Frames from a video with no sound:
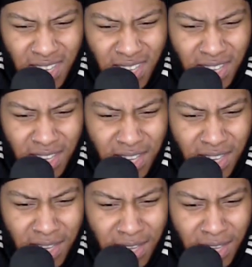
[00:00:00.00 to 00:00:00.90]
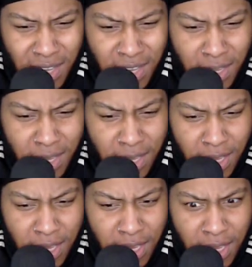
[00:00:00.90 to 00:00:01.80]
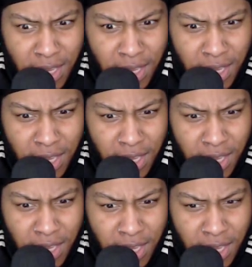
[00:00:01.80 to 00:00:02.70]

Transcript: No one is speaking in this clip.